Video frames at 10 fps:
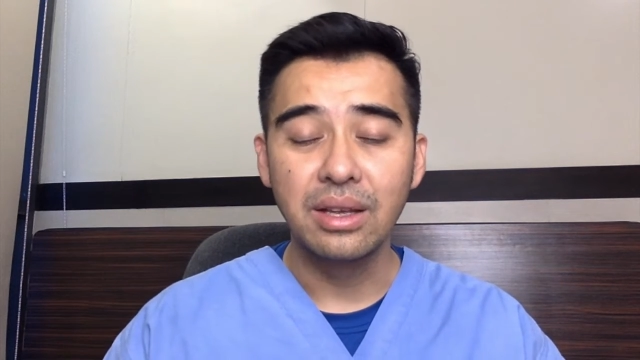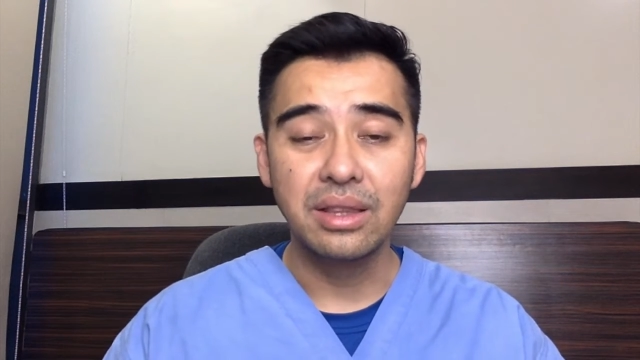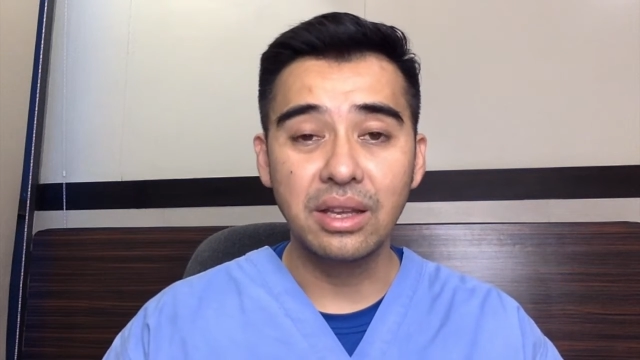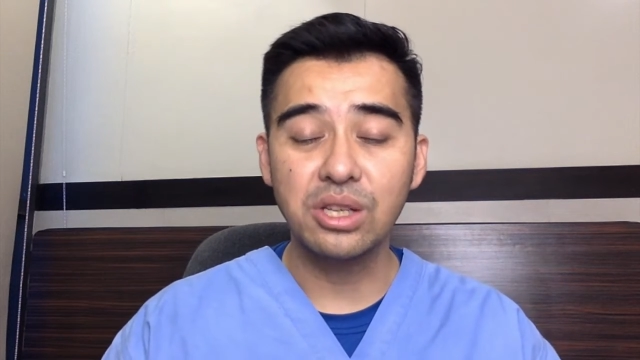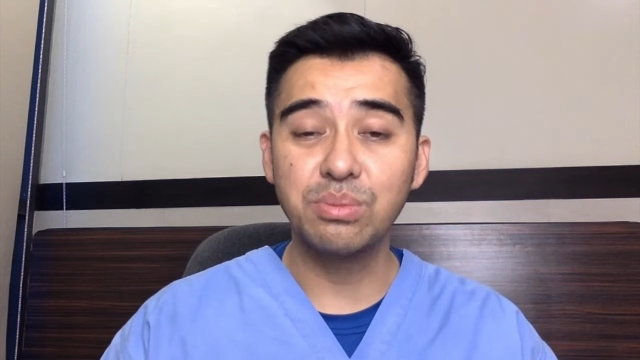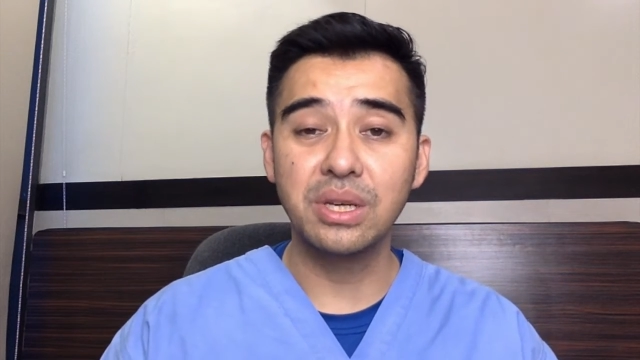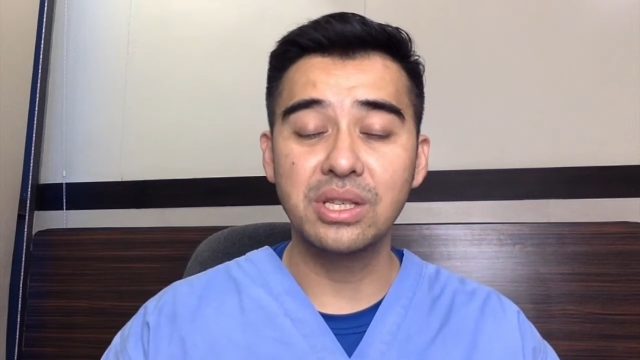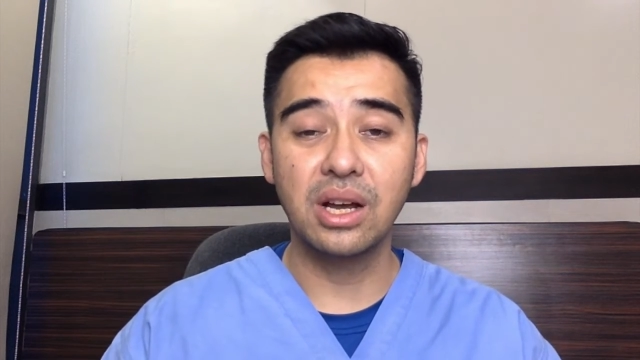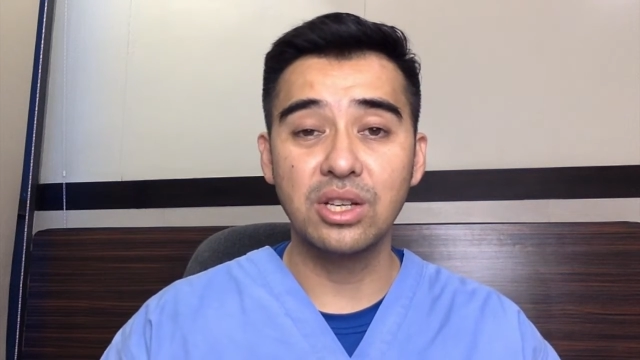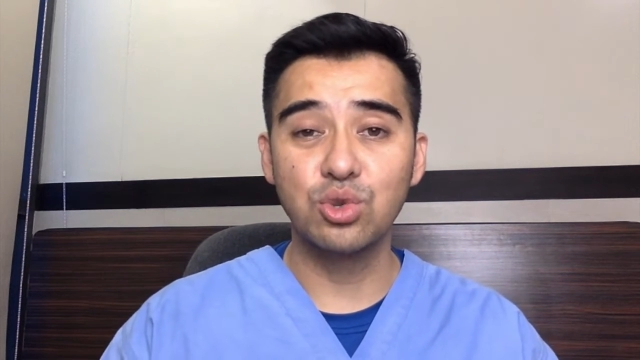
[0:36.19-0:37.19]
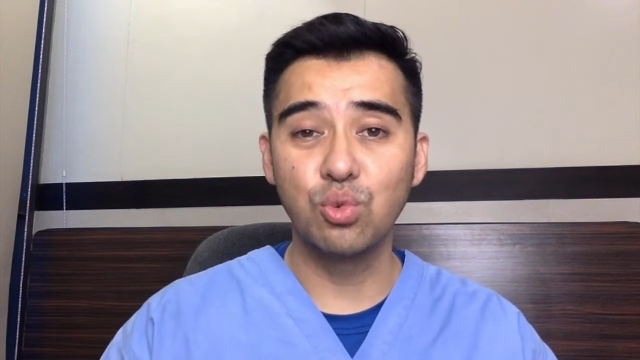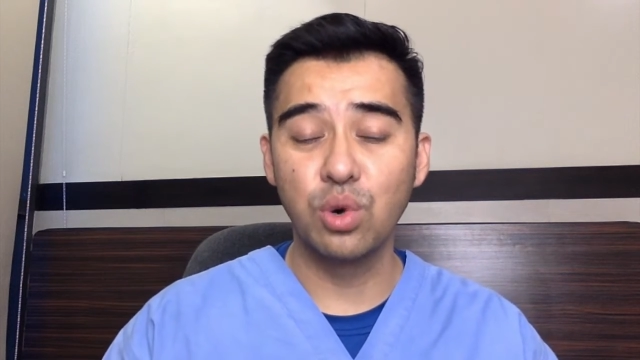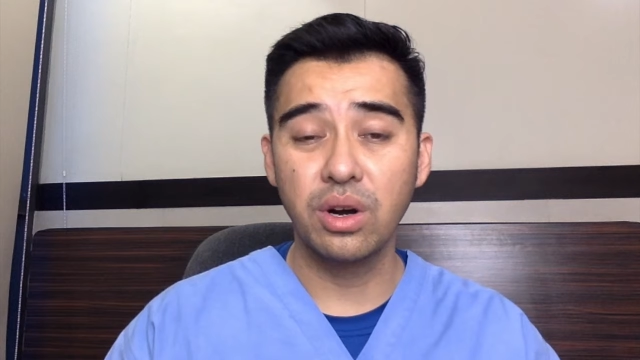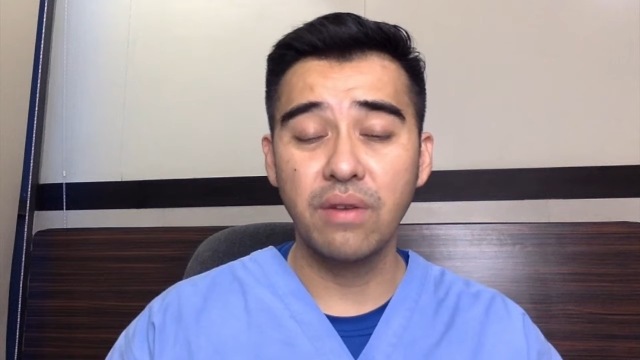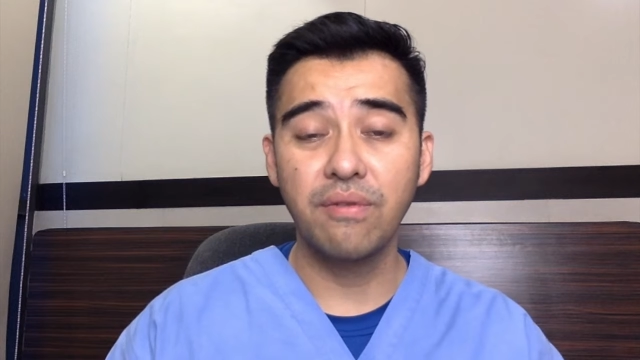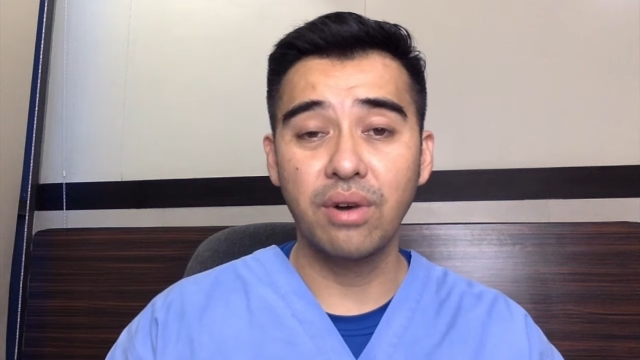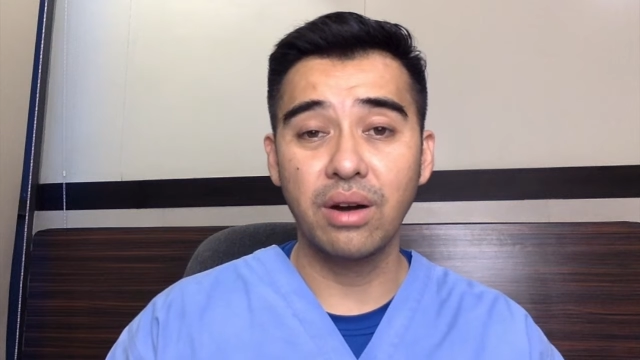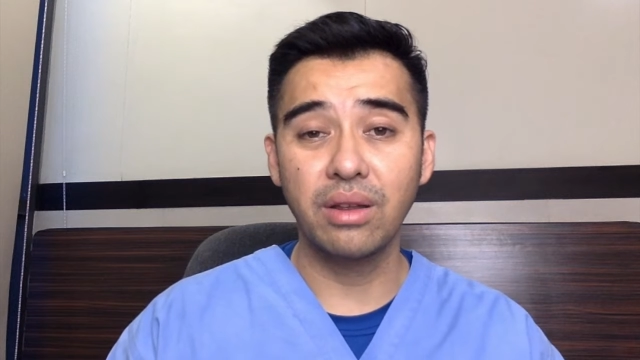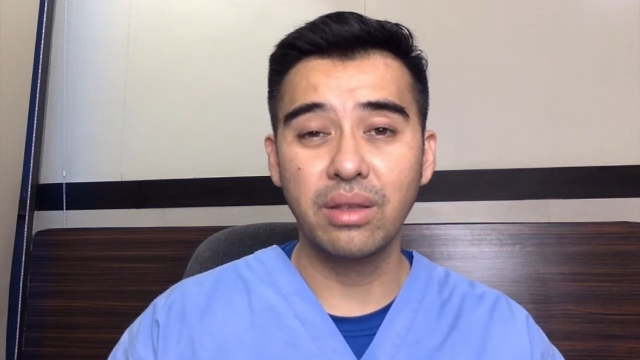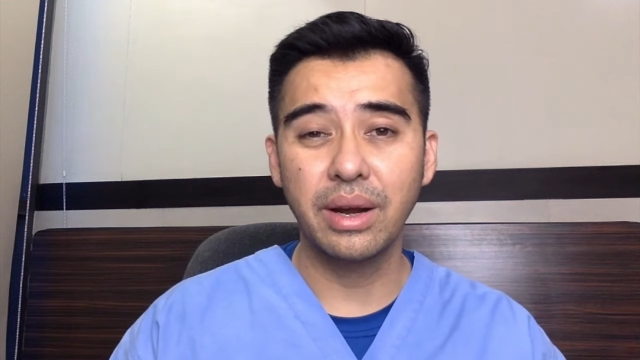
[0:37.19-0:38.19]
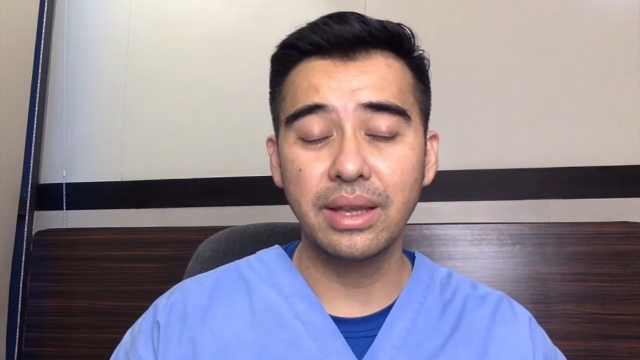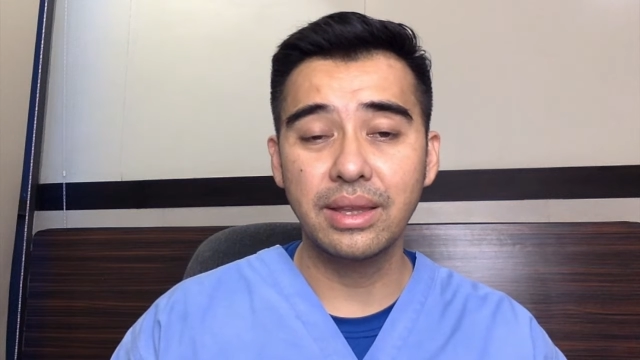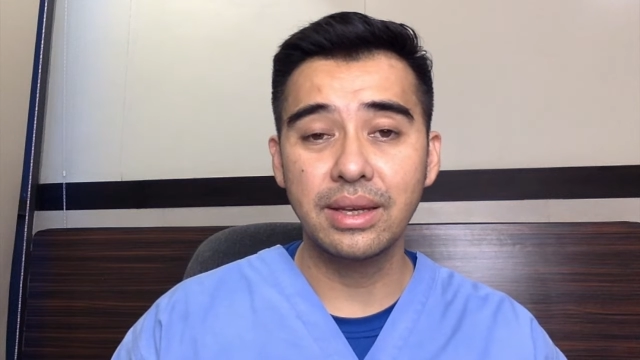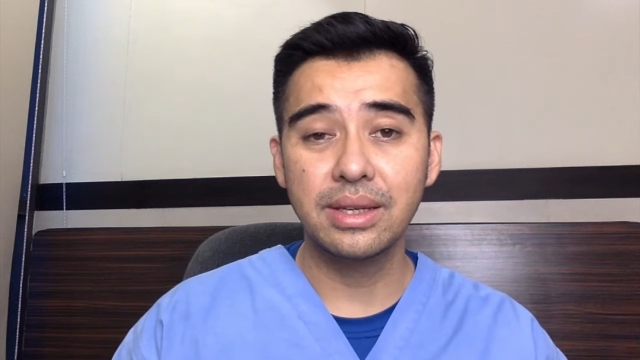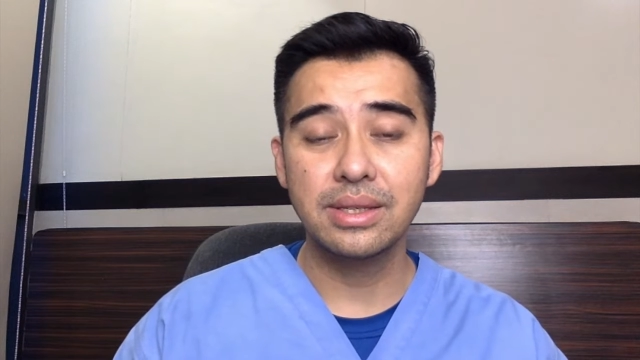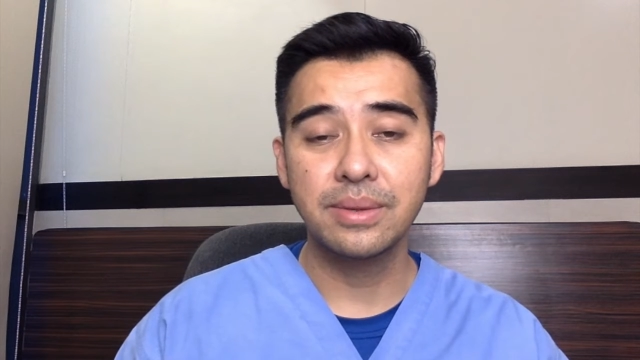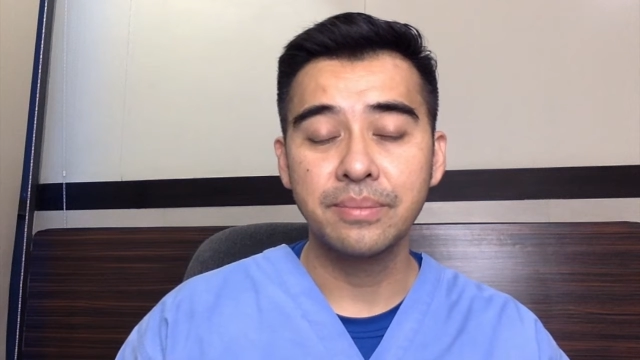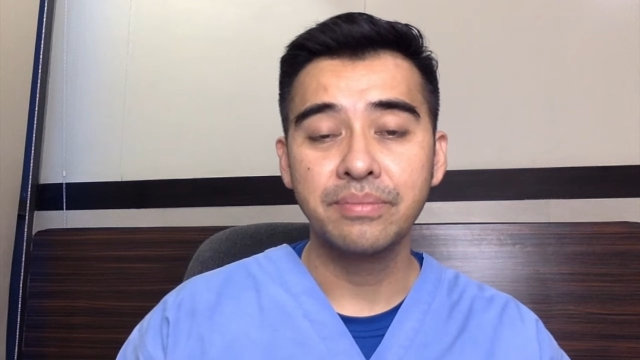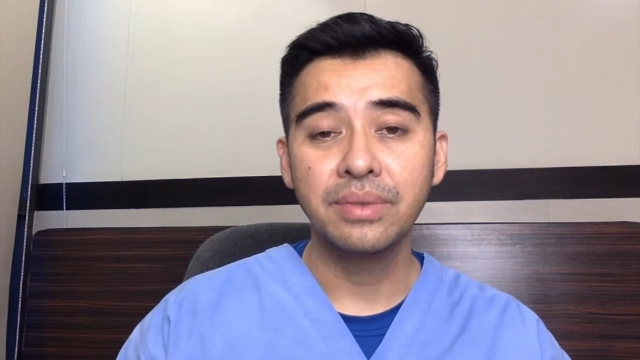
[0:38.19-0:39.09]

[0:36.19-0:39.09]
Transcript: Does massage work for arthritis?